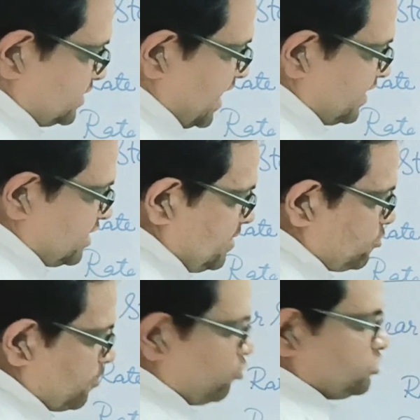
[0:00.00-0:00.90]
directly
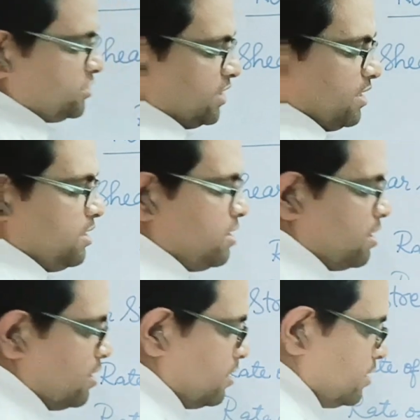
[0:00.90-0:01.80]
proportional
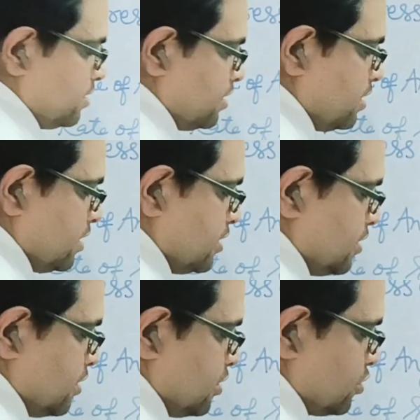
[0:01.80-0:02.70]

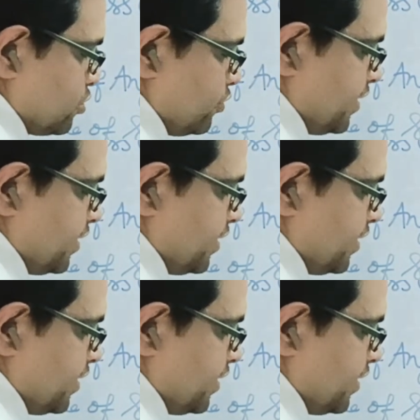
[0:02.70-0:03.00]
to